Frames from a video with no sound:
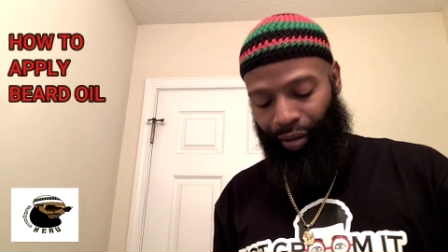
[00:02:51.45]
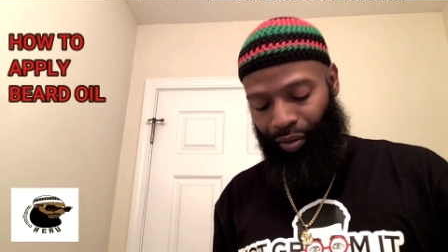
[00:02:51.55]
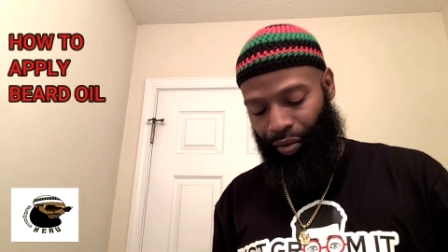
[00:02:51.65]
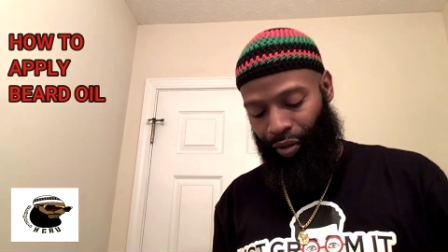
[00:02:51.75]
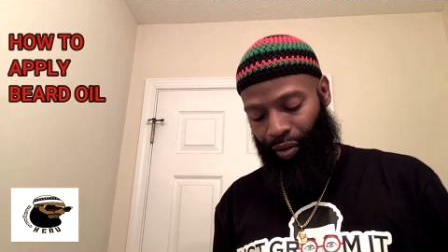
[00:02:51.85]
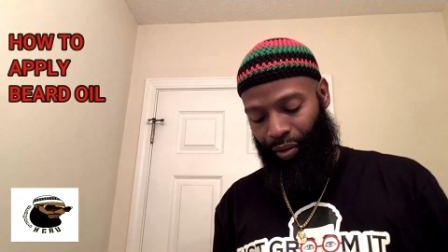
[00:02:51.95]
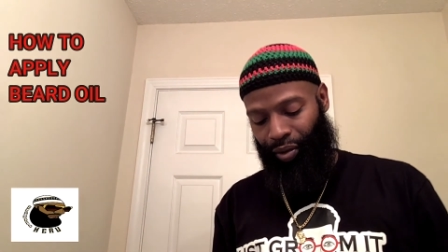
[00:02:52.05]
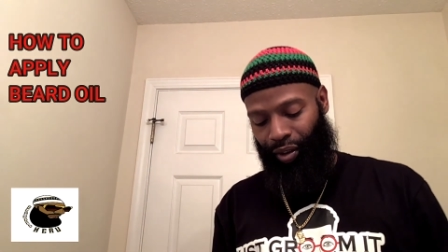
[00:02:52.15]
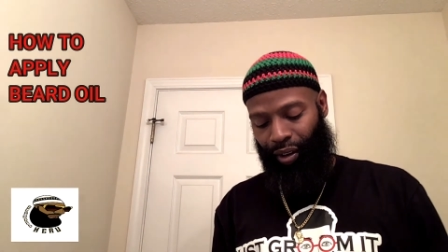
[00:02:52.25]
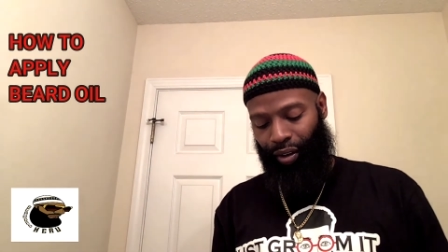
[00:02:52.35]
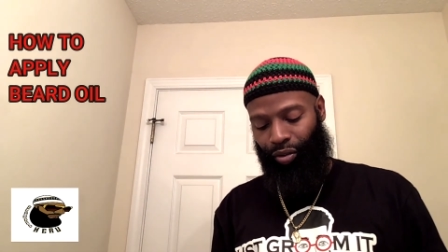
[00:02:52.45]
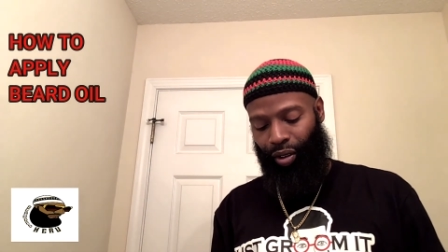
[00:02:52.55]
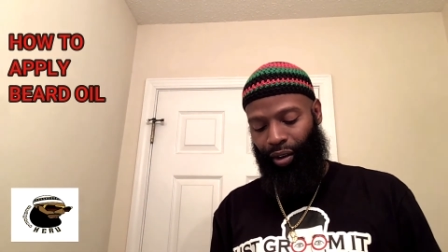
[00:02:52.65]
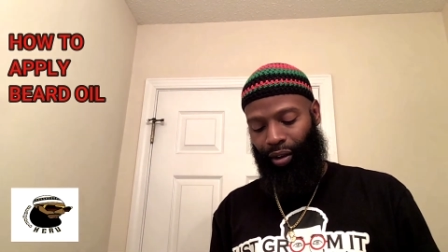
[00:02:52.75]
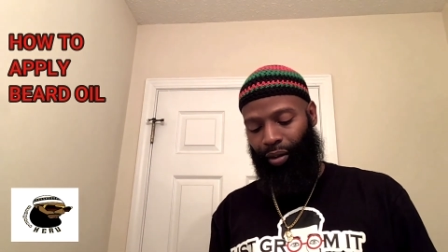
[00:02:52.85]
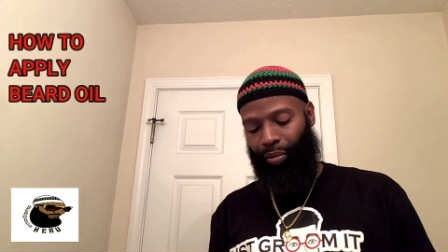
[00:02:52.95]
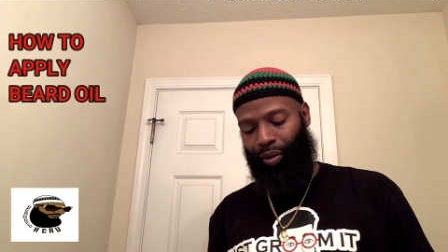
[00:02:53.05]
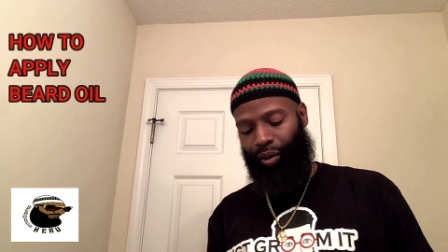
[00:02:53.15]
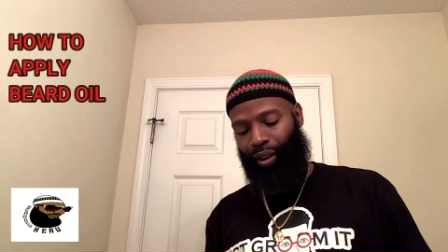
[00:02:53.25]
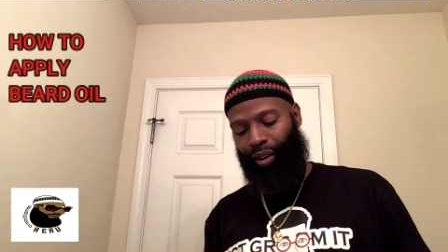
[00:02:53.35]
You know what I'm saying? Try to keep
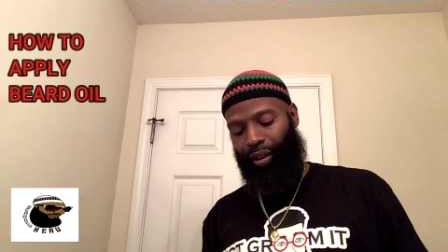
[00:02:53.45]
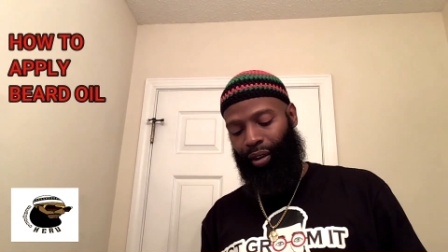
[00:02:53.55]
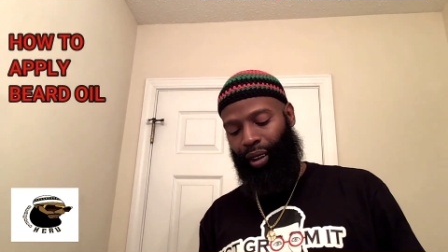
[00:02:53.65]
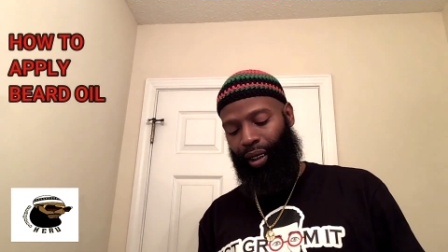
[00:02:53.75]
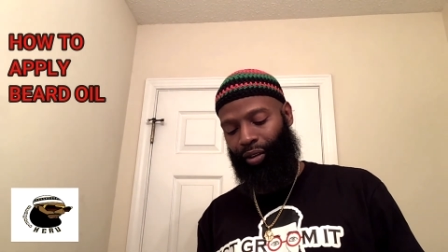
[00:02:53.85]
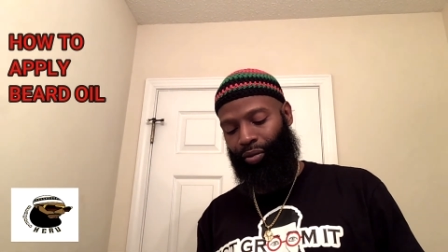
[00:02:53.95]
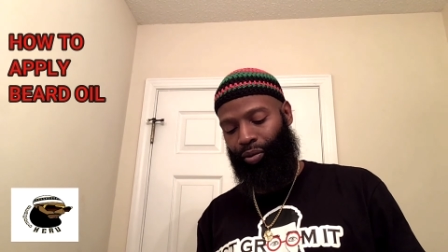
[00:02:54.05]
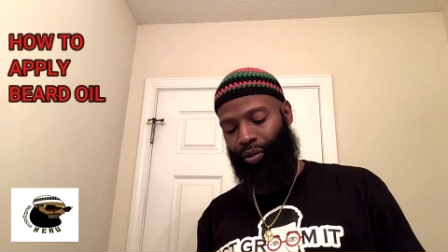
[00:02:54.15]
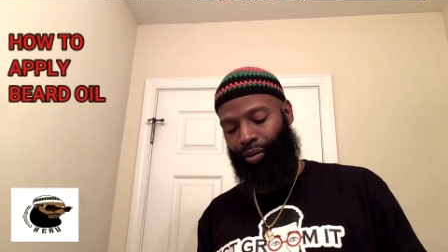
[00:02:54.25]
it as natural